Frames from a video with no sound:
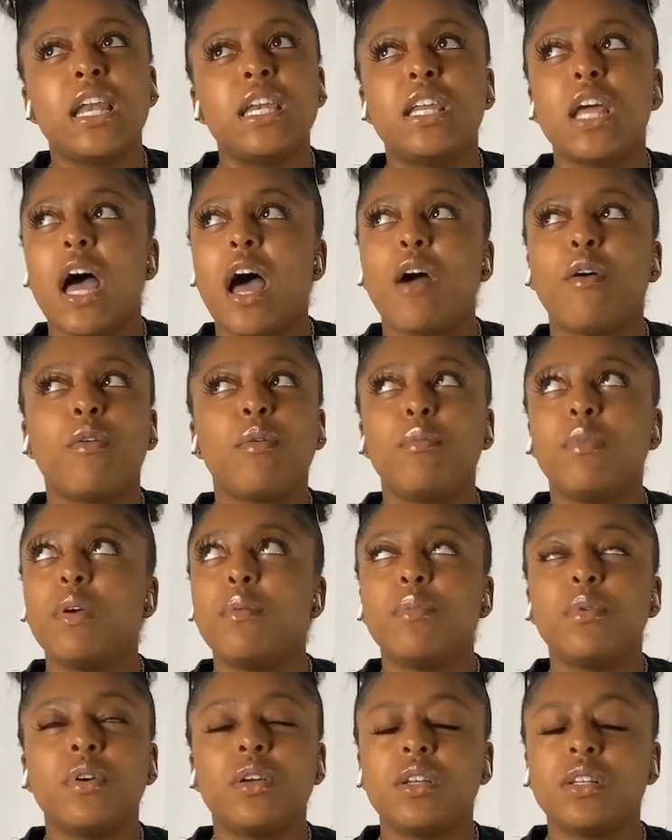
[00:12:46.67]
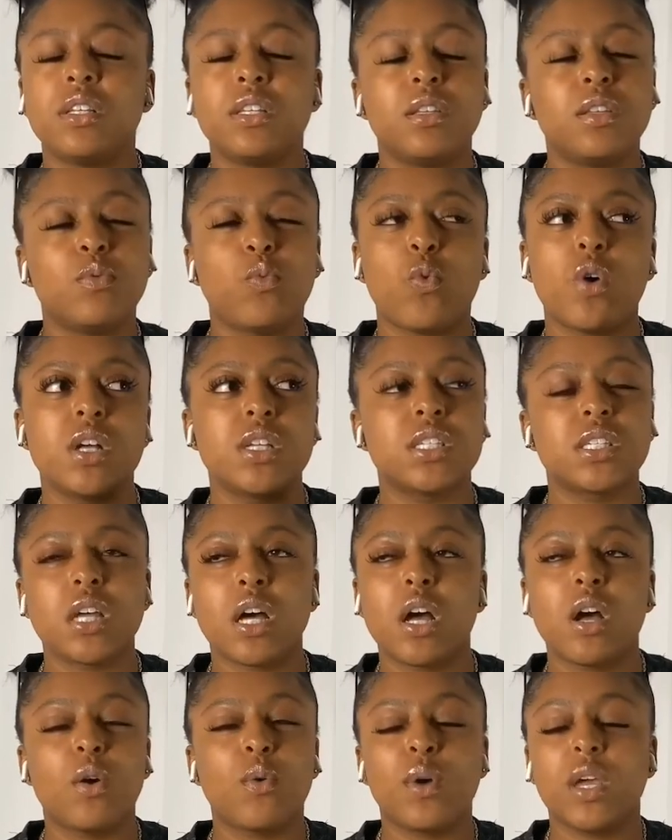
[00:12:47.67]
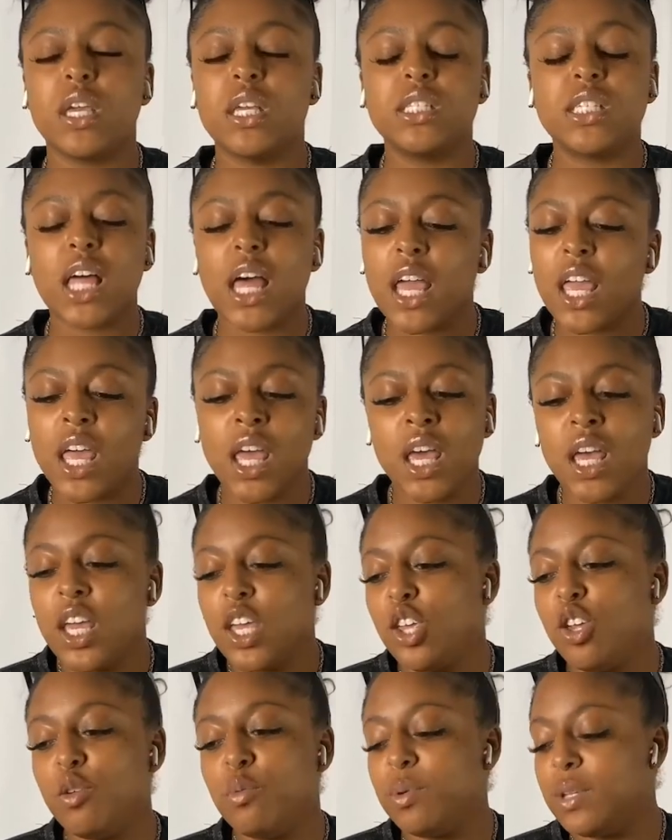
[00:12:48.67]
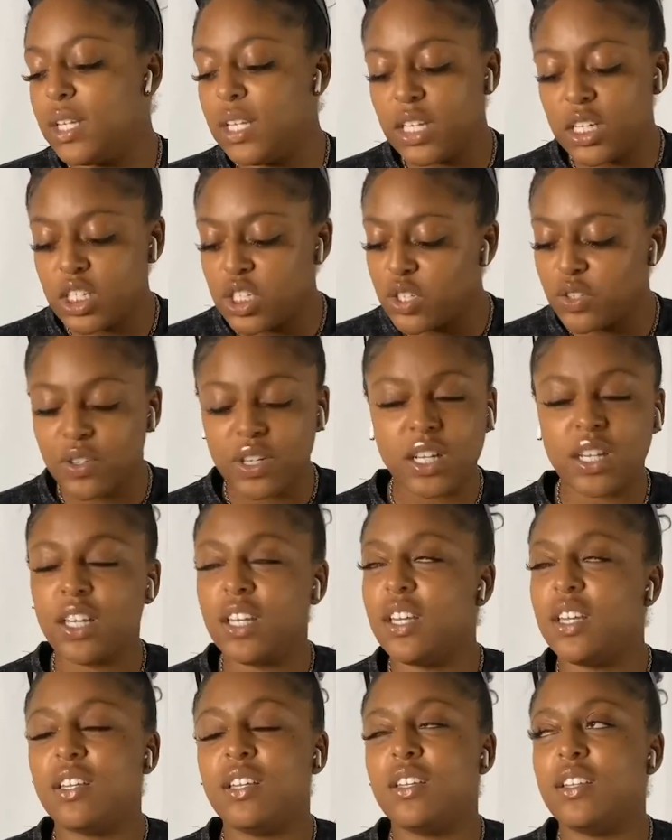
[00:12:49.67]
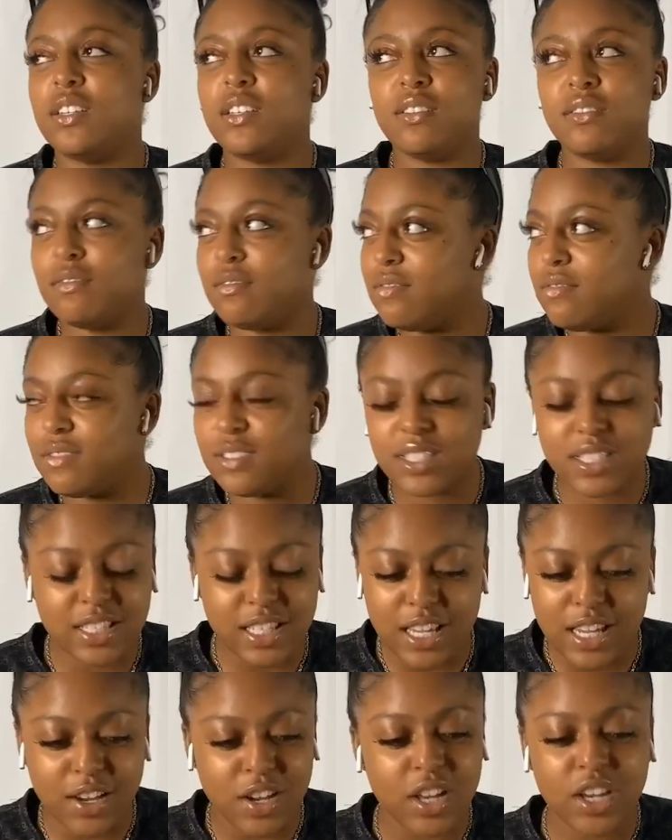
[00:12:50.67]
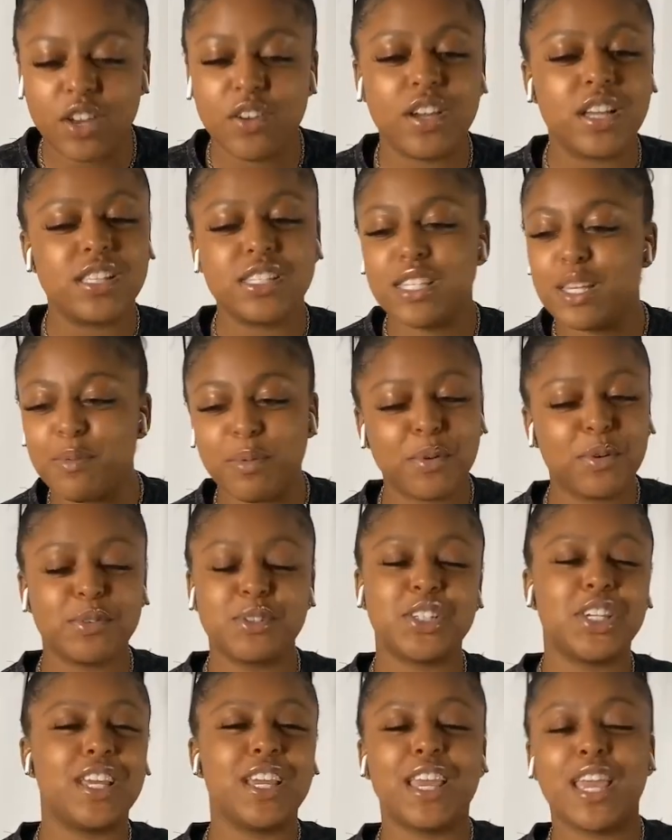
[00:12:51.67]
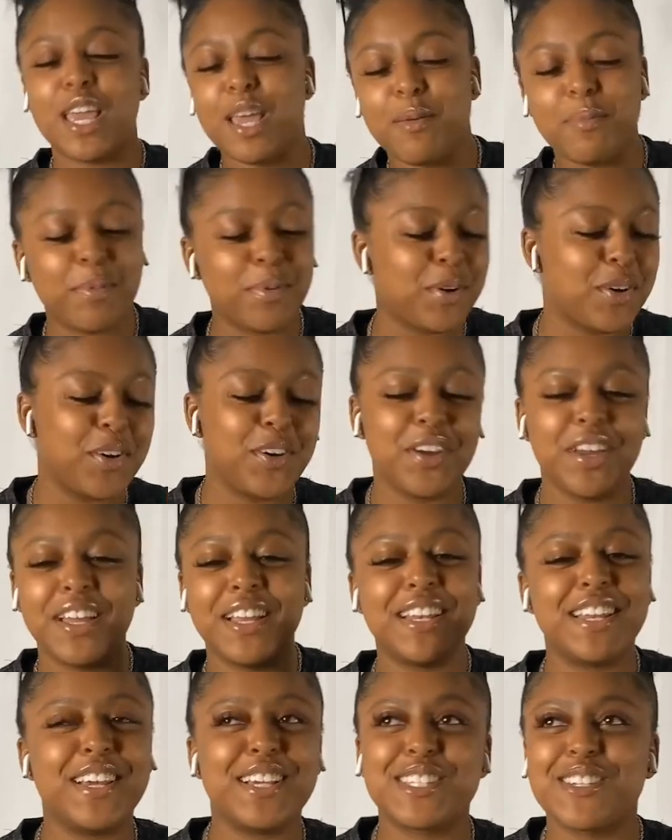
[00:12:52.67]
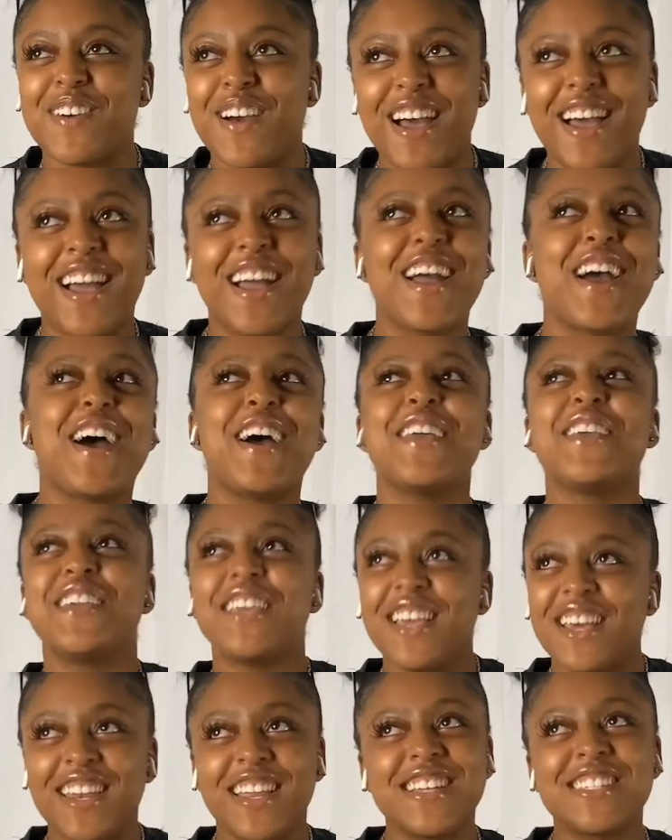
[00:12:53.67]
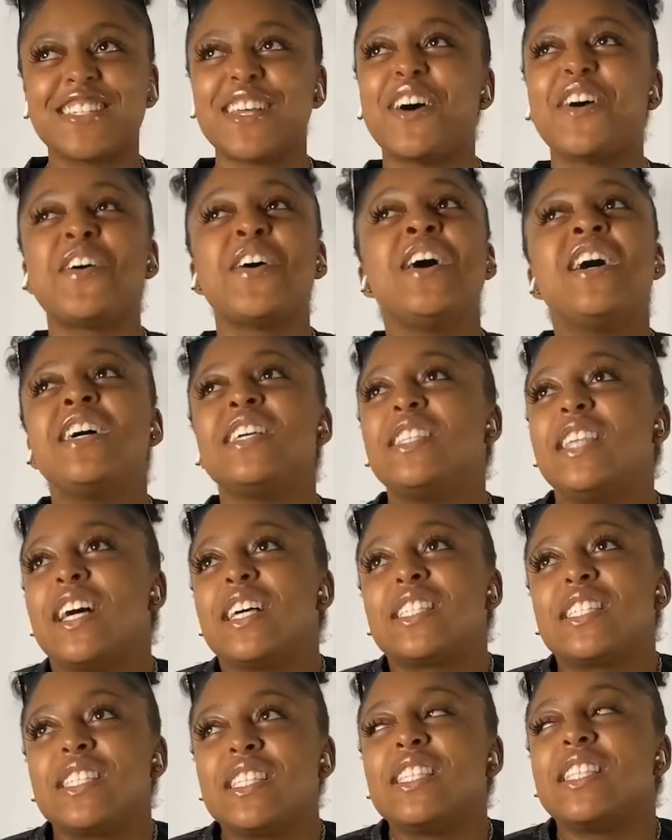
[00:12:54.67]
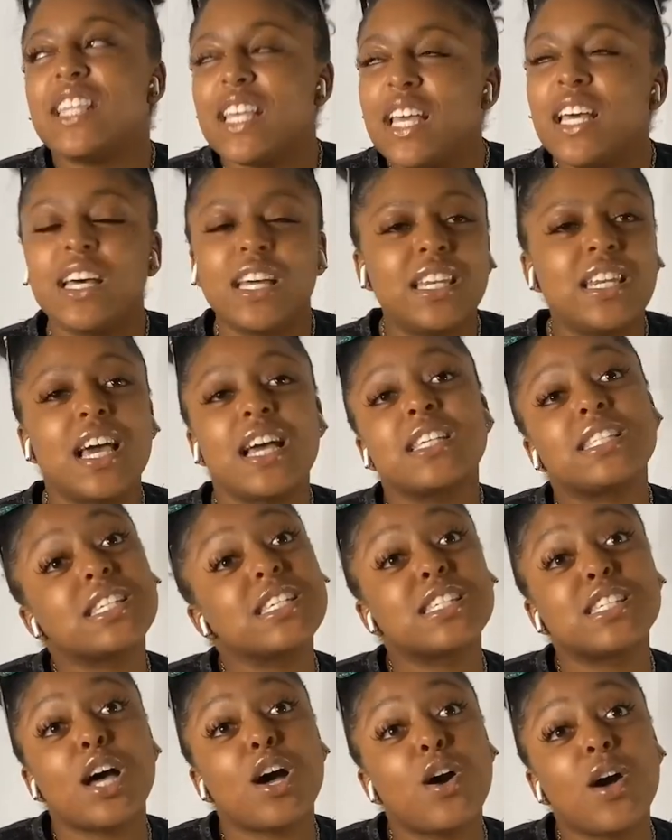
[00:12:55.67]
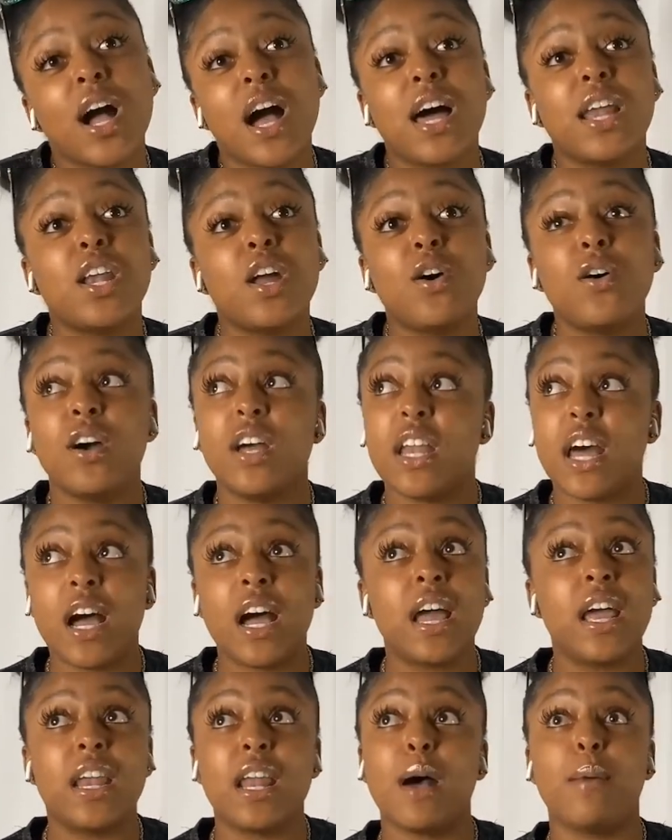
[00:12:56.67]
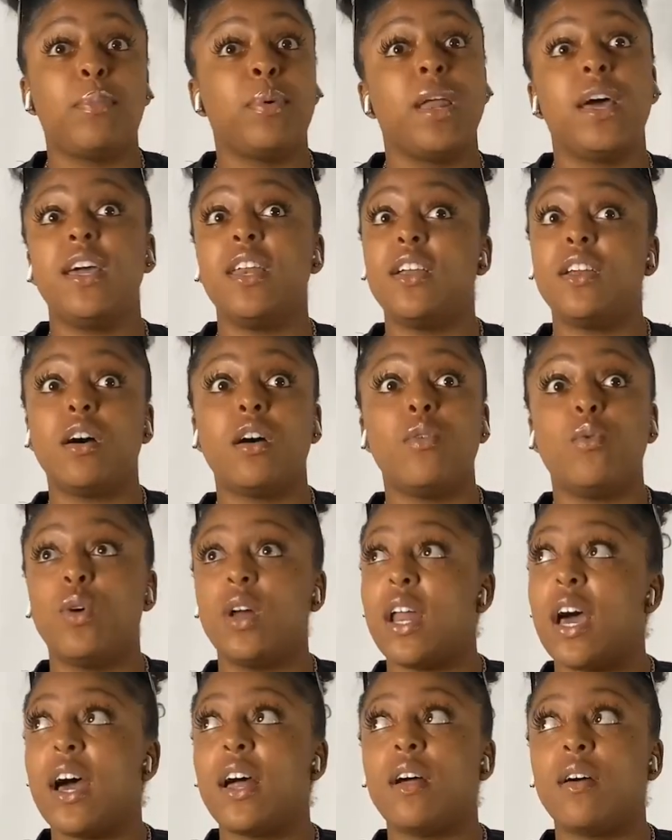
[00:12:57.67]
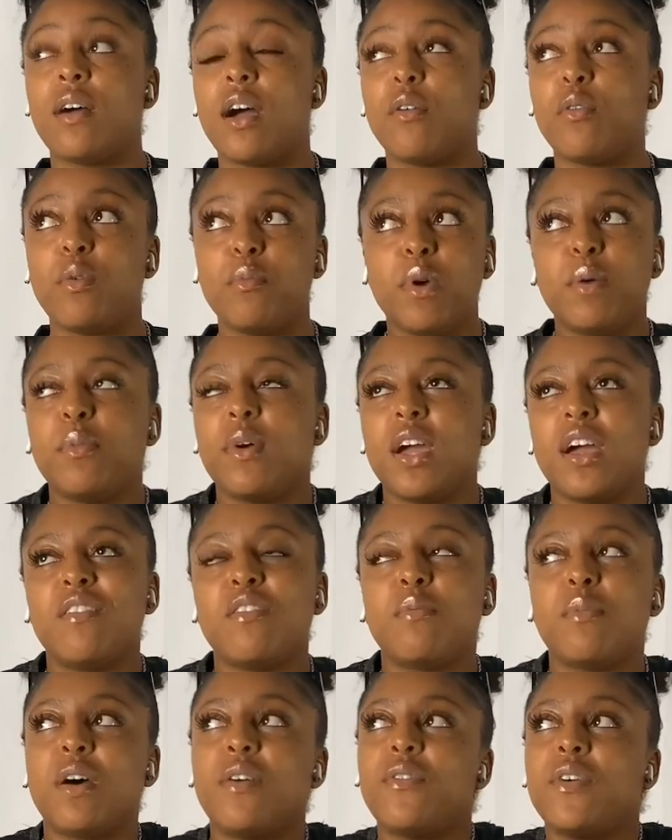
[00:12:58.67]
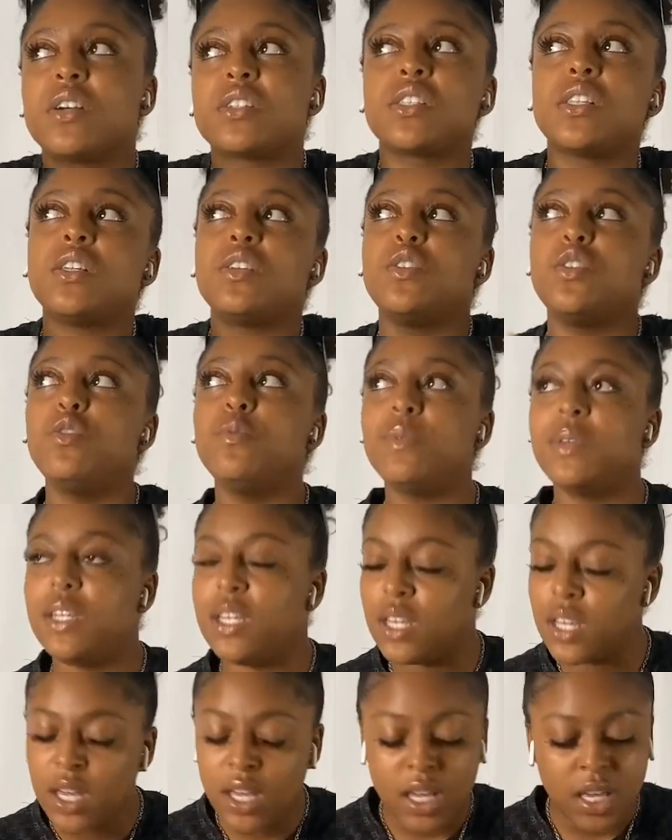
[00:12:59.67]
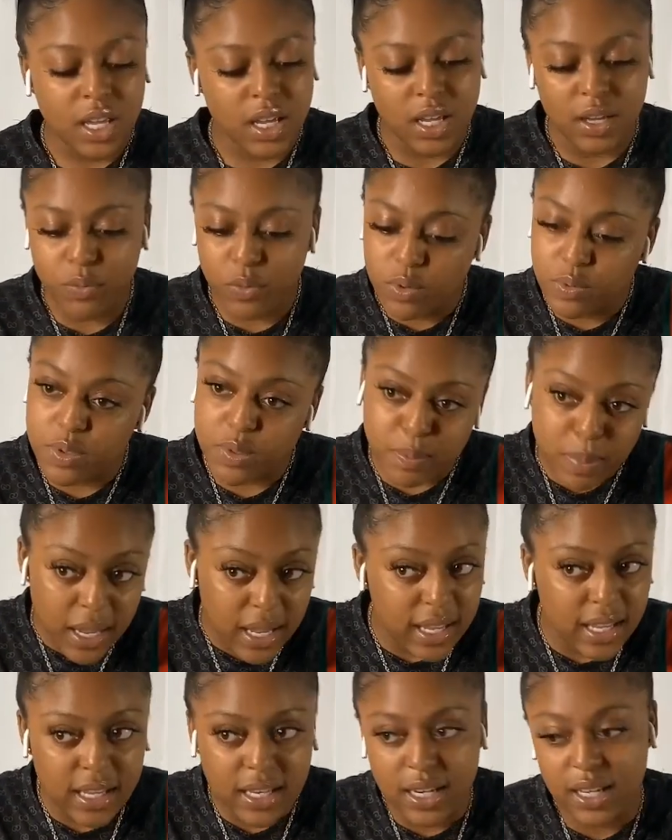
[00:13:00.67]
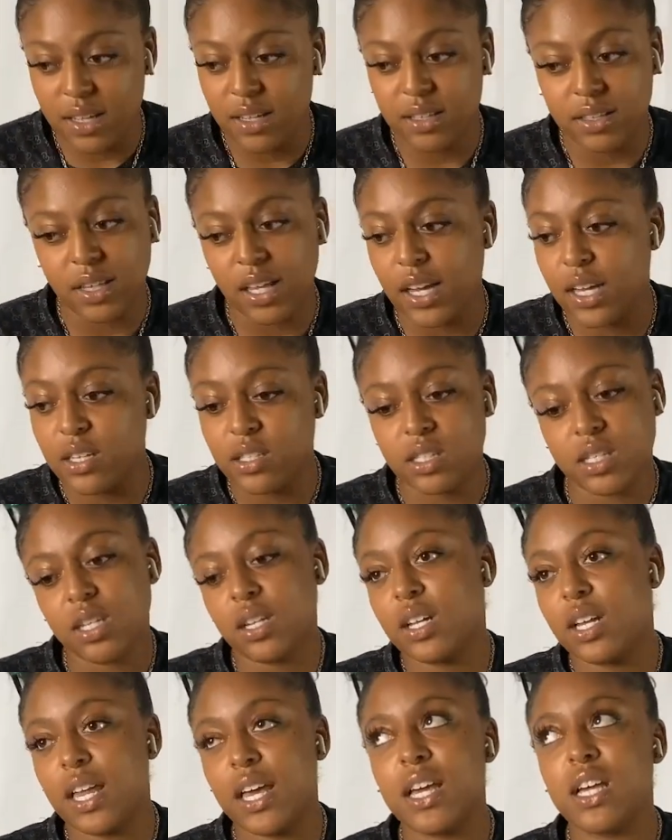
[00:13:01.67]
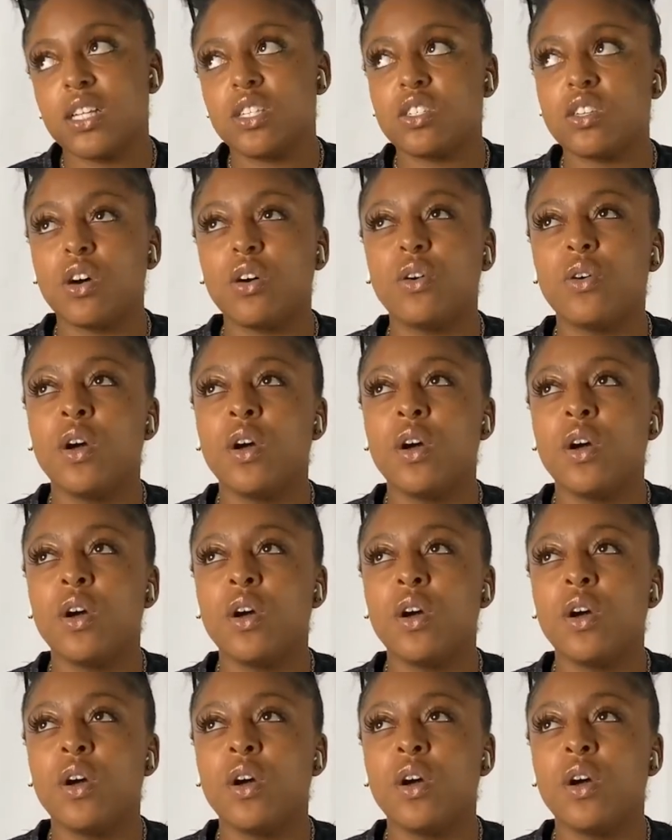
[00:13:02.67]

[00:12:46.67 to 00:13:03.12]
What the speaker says: remember one song when he's like, you belligerent, ignorant, typical chick, hypocrite. That's what I call it. That's the song I know, and I played it up when I remember having my first little hoopty, and we was banging it like to class. So